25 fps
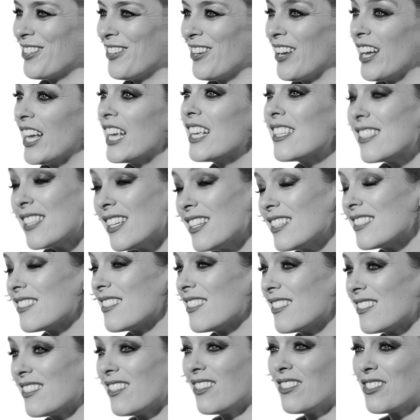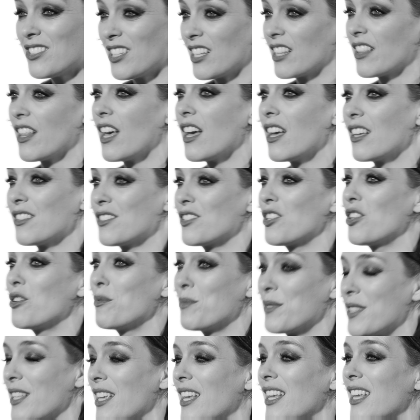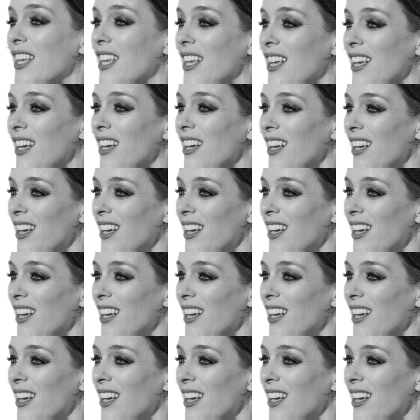it. He said it's insulting. That assumes that he